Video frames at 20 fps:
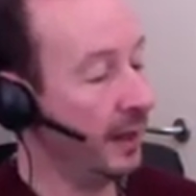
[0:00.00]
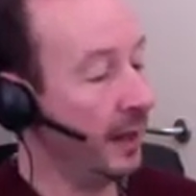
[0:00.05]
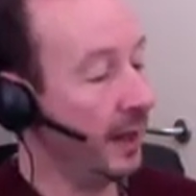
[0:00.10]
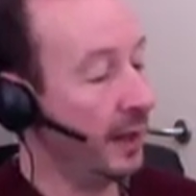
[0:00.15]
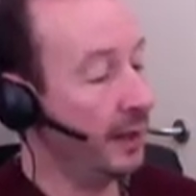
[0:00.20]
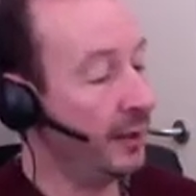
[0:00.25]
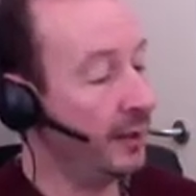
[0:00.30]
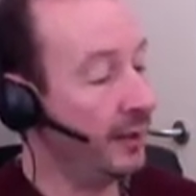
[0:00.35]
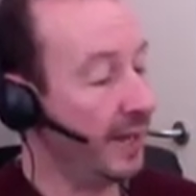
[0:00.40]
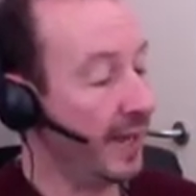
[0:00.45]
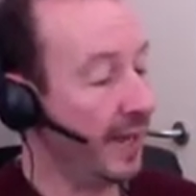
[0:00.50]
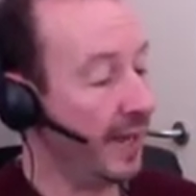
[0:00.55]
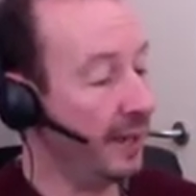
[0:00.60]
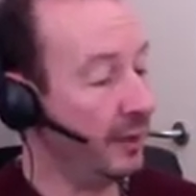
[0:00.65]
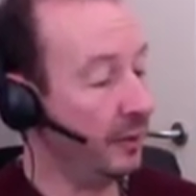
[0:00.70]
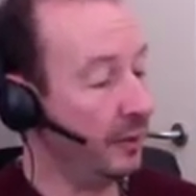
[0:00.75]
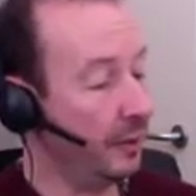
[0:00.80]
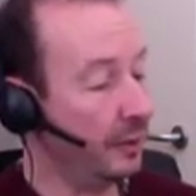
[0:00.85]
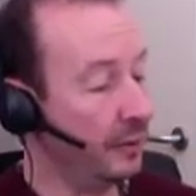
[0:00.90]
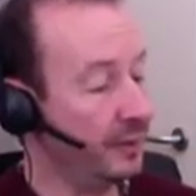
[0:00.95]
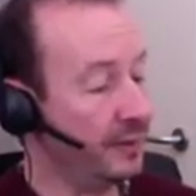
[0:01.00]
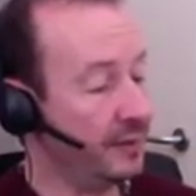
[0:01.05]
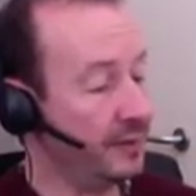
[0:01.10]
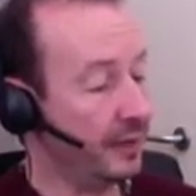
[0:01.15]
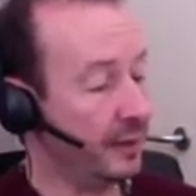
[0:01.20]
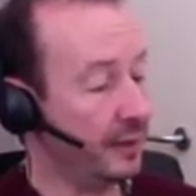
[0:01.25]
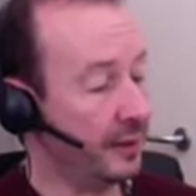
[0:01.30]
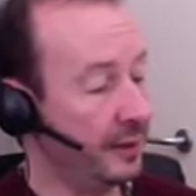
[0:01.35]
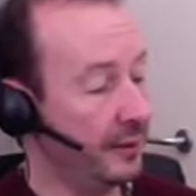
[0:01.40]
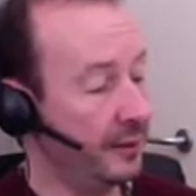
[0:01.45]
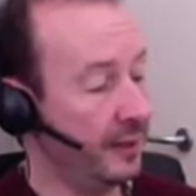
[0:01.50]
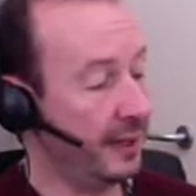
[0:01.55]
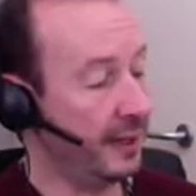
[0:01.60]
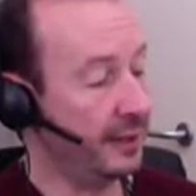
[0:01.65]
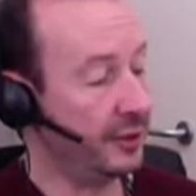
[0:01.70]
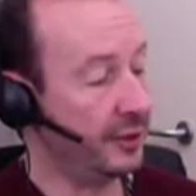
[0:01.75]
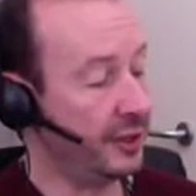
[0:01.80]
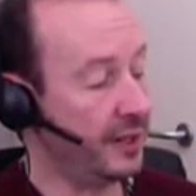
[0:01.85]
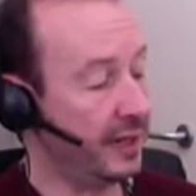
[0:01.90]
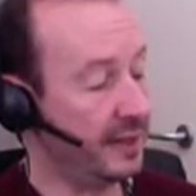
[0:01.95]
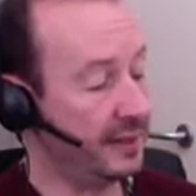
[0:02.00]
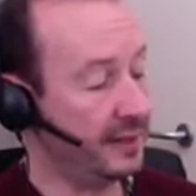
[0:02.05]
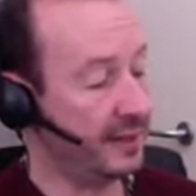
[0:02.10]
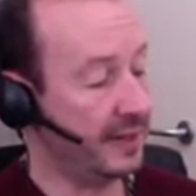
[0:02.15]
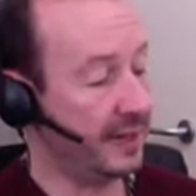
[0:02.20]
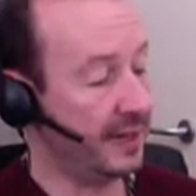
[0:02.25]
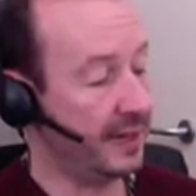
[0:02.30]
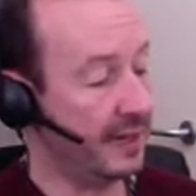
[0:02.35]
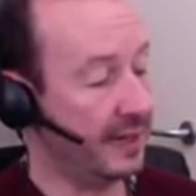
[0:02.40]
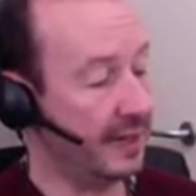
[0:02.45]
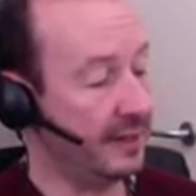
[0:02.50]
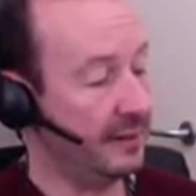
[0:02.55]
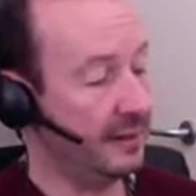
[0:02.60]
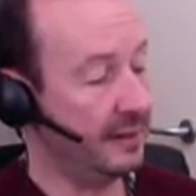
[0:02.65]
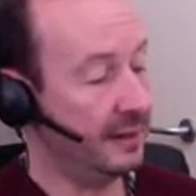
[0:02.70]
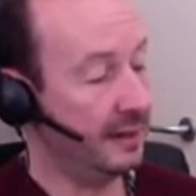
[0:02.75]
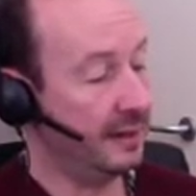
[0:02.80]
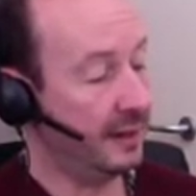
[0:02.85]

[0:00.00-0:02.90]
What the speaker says: You can also adjust here